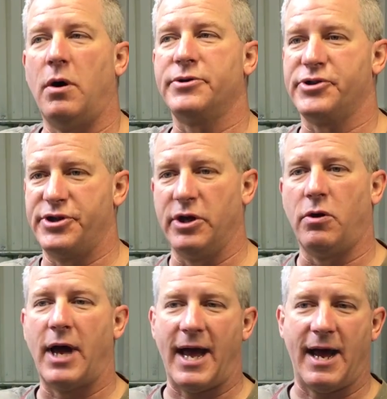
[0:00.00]
will
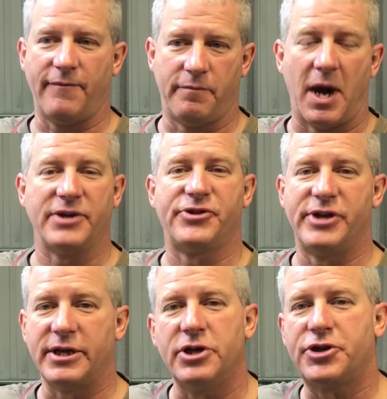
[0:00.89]
still have my
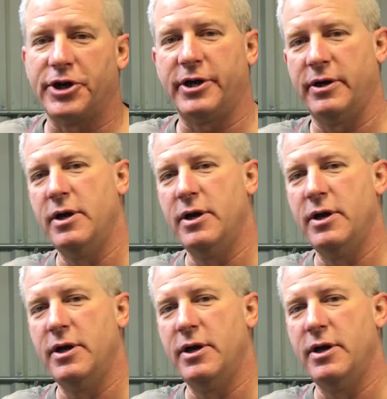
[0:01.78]
signature